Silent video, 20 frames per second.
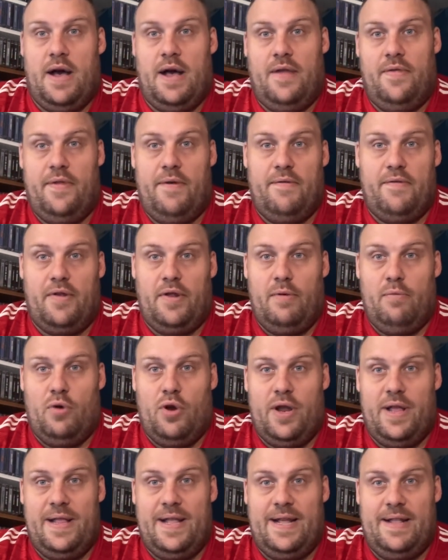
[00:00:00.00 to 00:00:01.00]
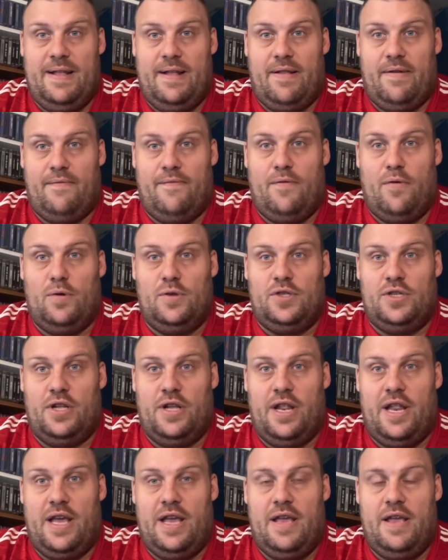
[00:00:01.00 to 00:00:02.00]
there was only one I needed,
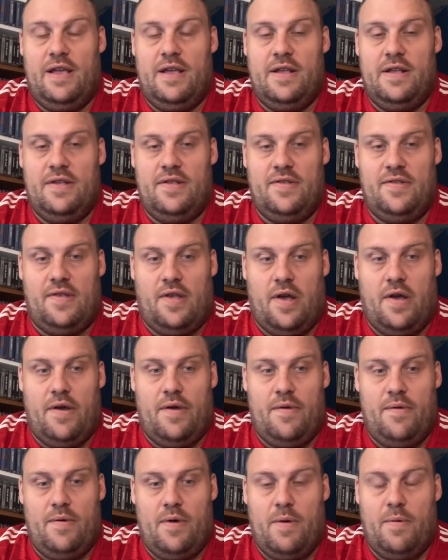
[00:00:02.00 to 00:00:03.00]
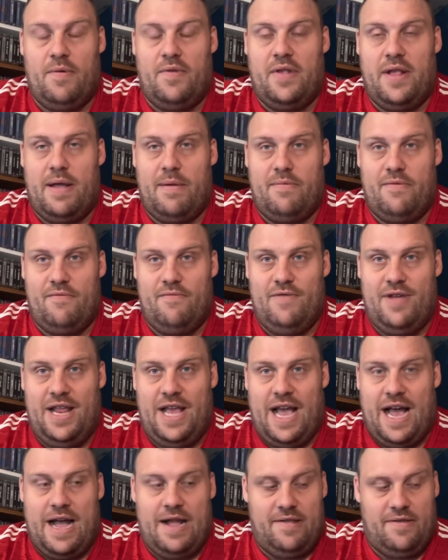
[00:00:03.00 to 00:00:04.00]
unfortunately. So I wasn't able to
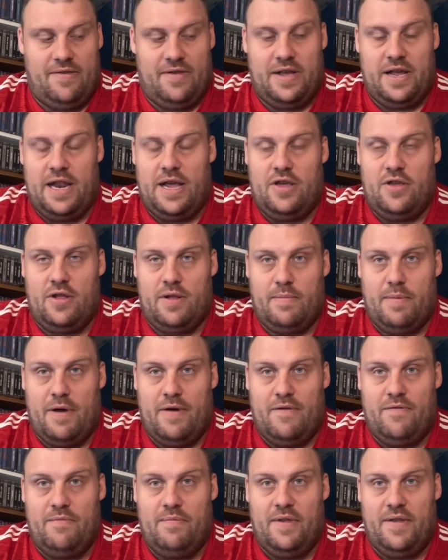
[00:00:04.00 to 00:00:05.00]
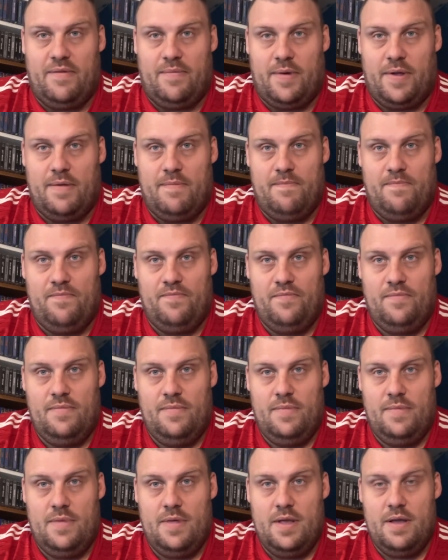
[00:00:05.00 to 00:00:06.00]
really add to the collection apart from this one.
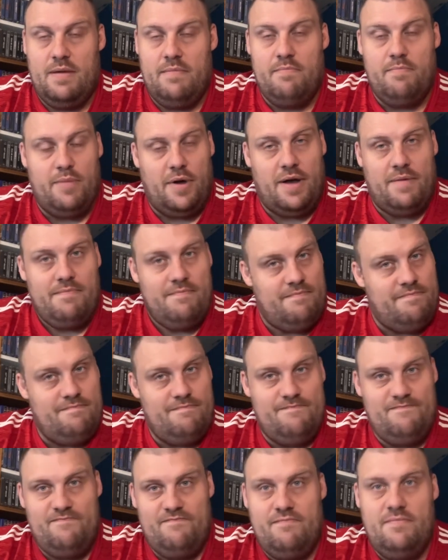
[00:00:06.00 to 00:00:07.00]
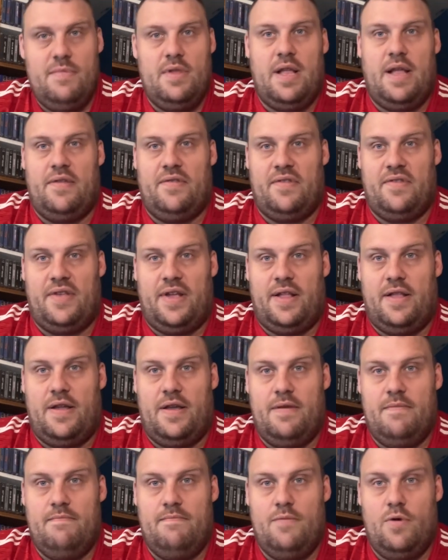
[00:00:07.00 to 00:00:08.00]
But as I said,
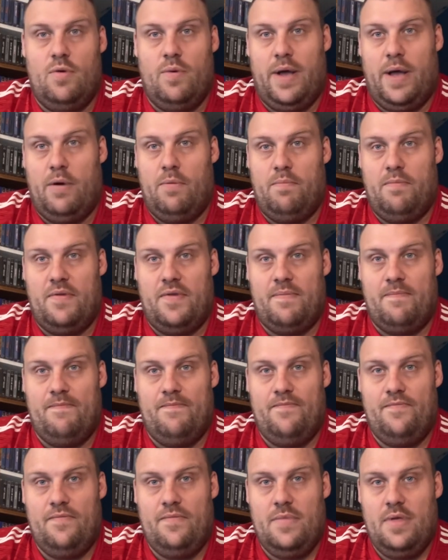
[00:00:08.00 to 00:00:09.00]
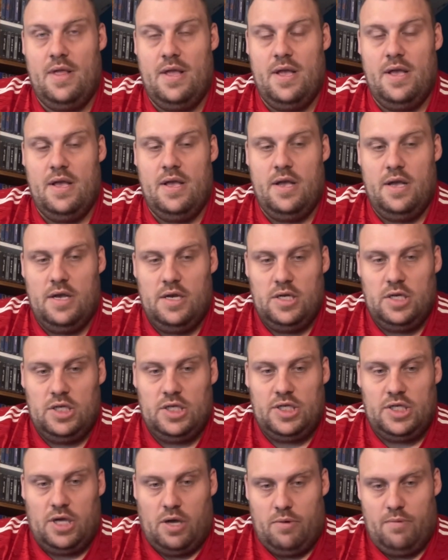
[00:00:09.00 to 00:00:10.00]
all helps.
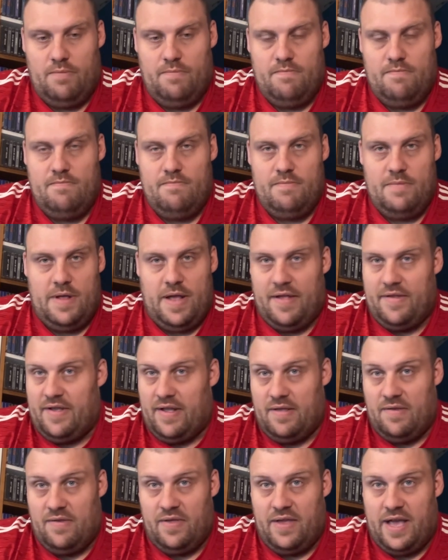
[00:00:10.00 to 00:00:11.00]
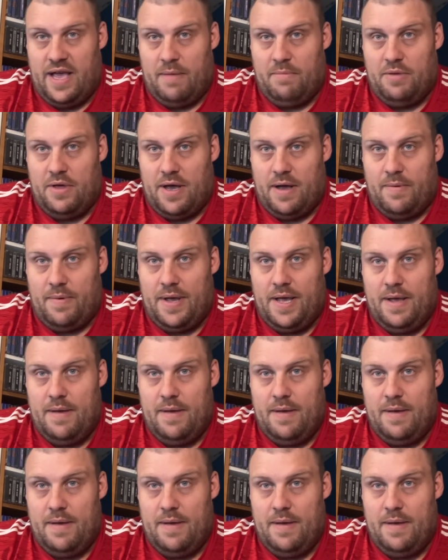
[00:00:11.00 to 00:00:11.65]
So let's get to the game, shall we?